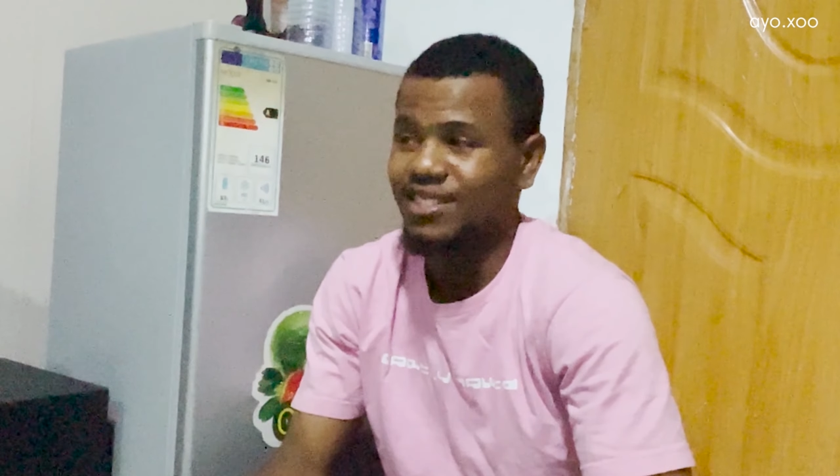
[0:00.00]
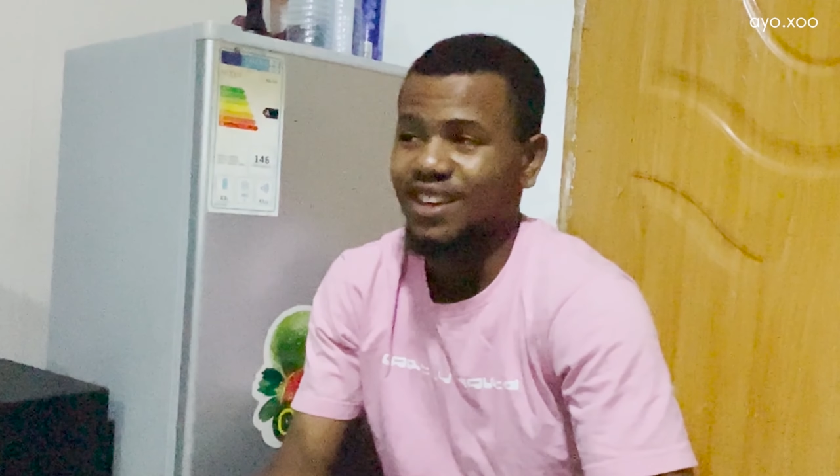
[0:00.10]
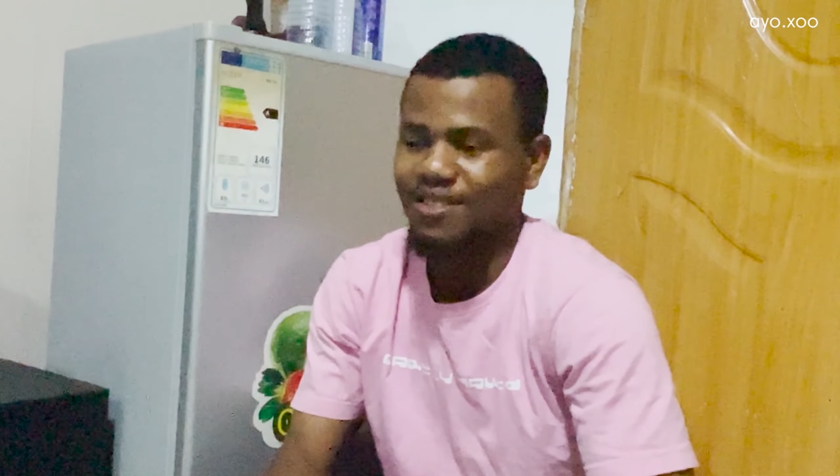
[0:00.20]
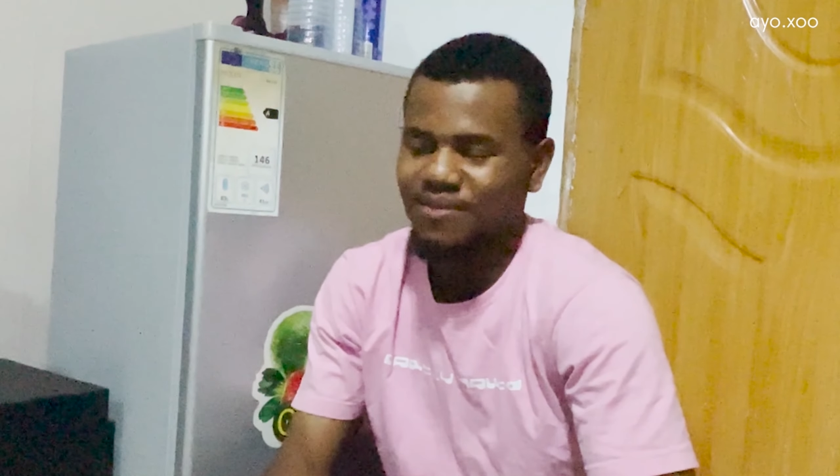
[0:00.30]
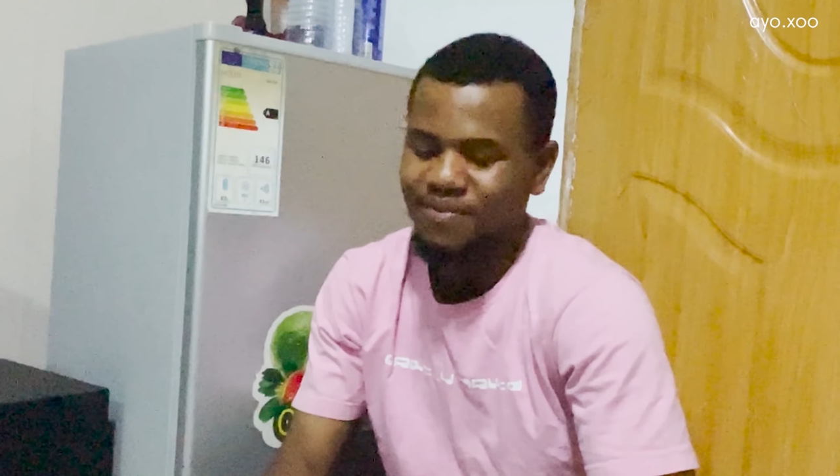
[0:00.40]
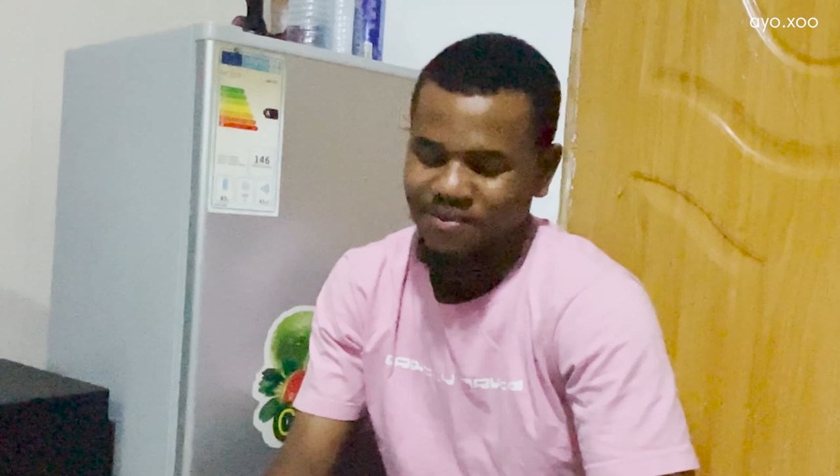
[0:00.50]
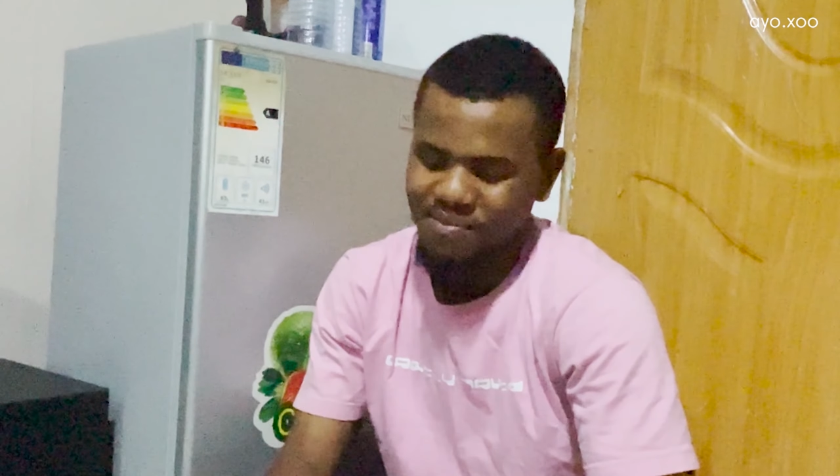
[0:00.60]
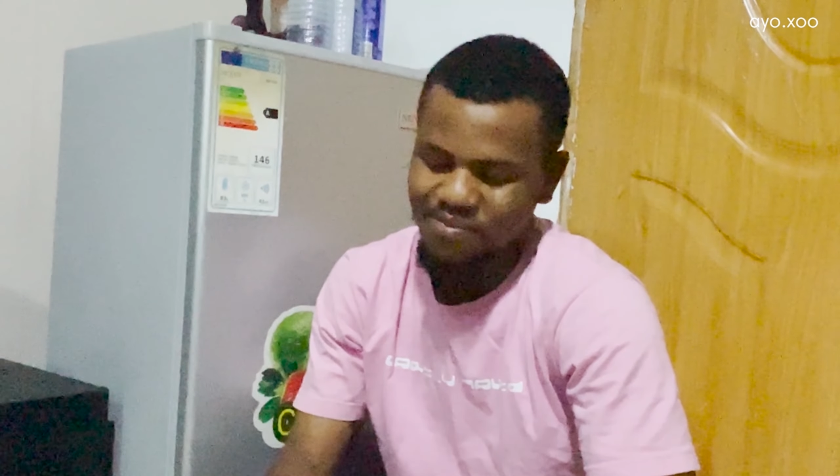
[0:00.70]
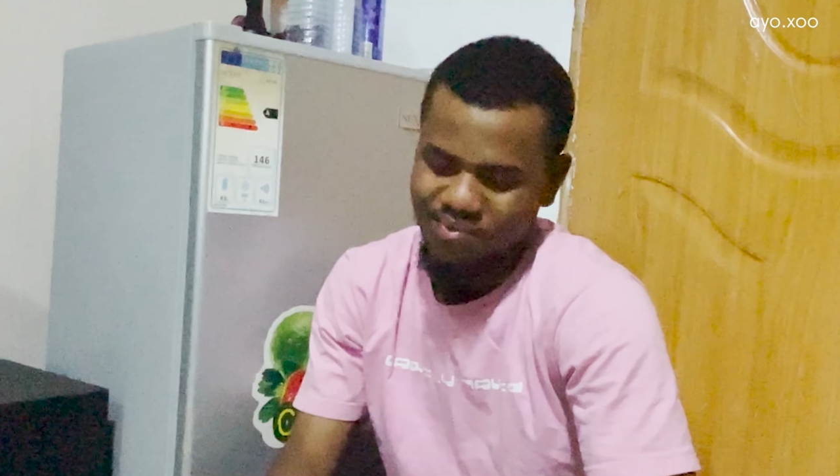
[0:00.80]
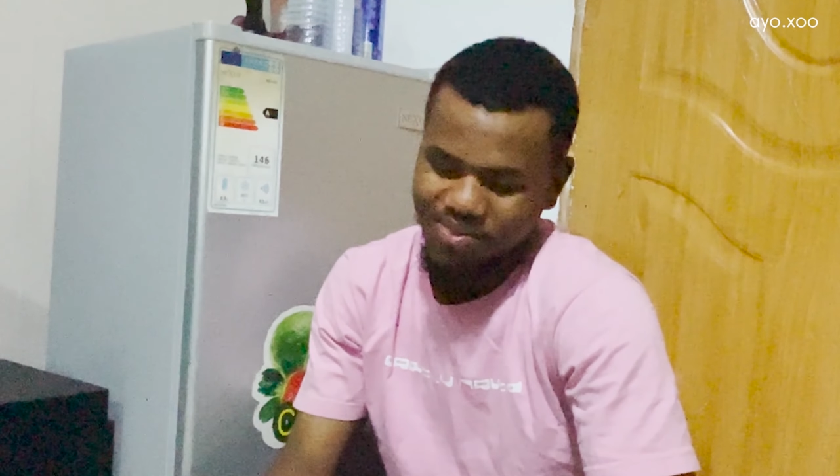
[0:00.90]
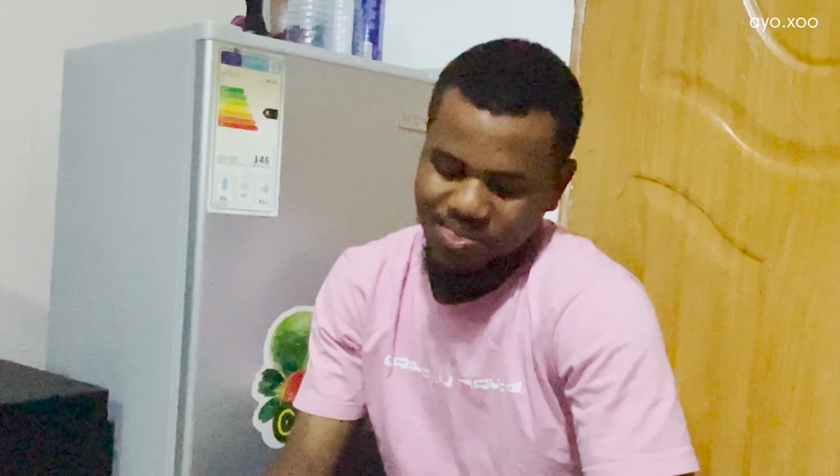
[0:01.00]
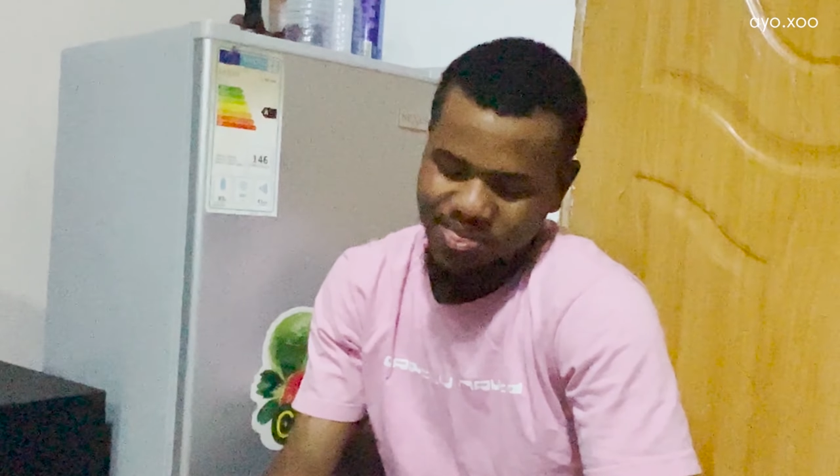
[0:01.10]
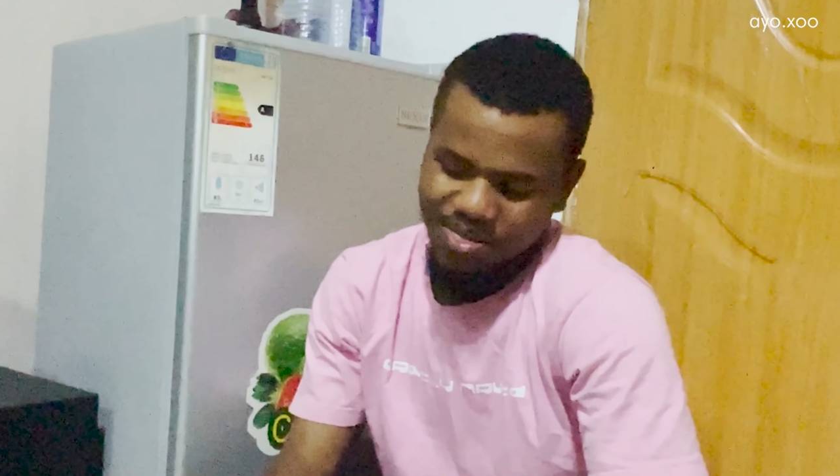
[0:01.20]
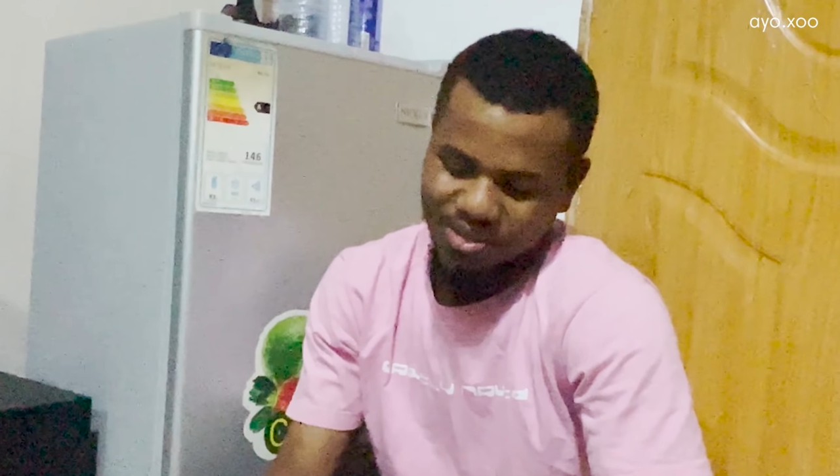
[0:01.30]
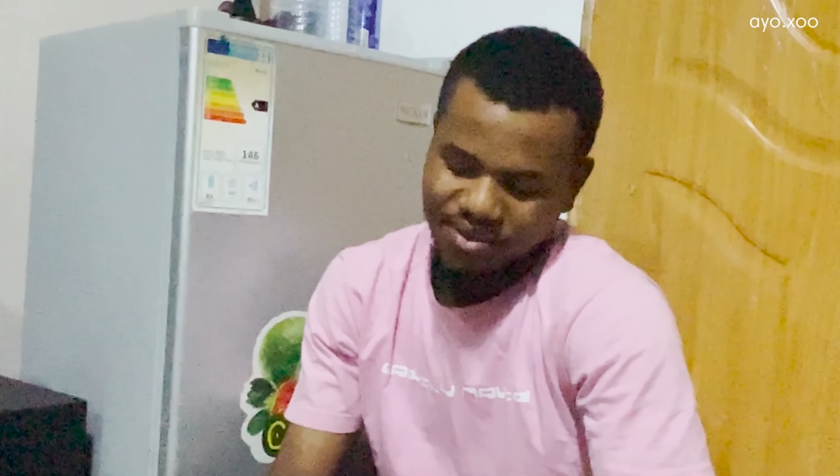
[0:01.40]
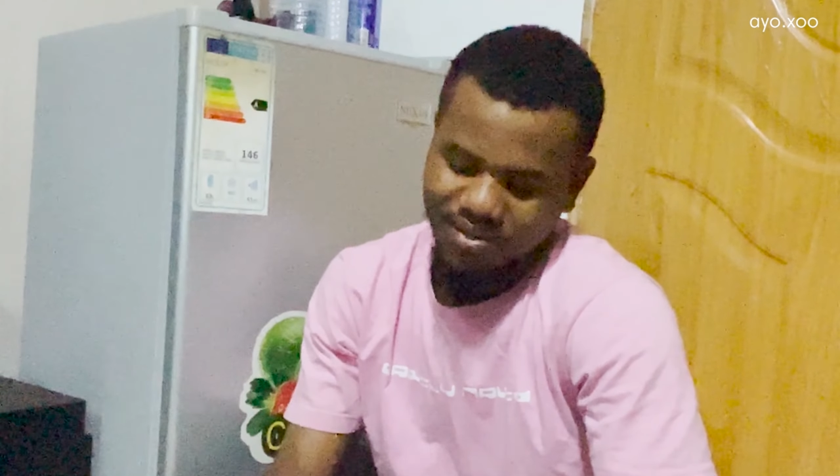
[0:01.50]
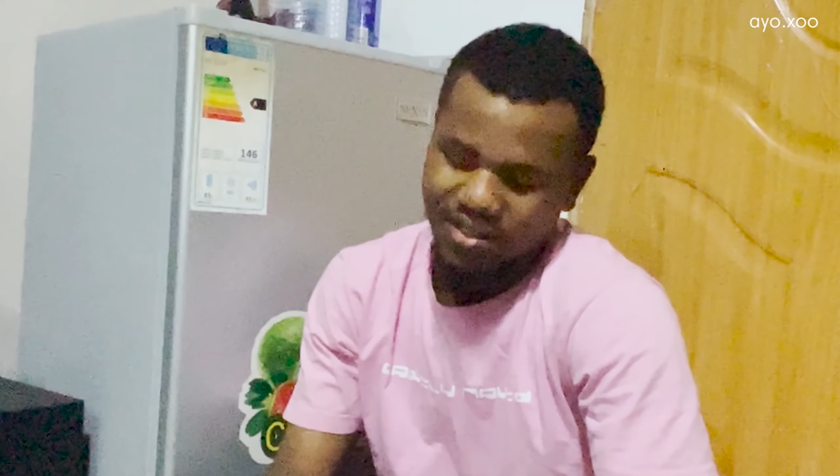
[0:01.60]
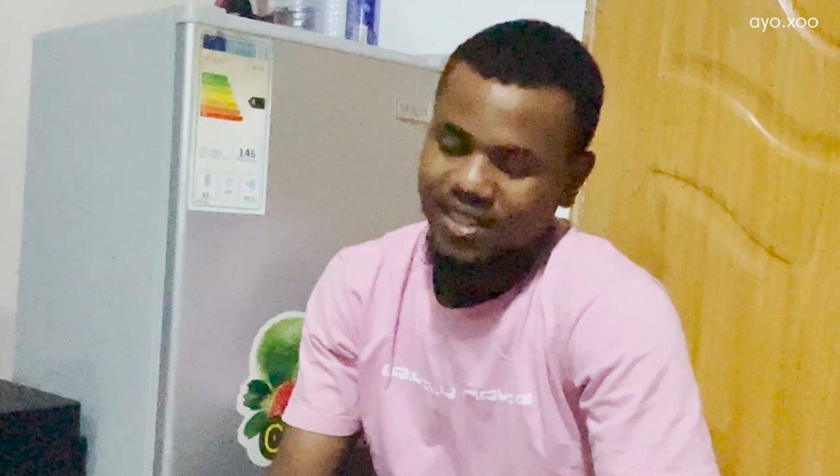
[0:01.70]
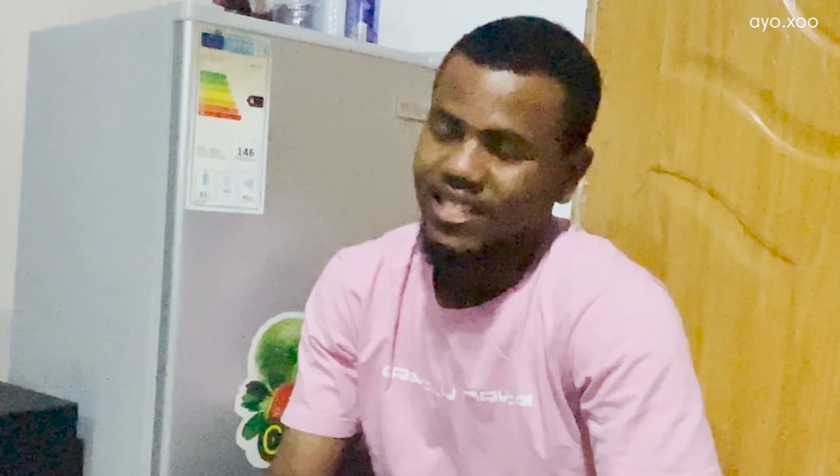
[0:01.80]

yeah. Continue, I don't get the joke already.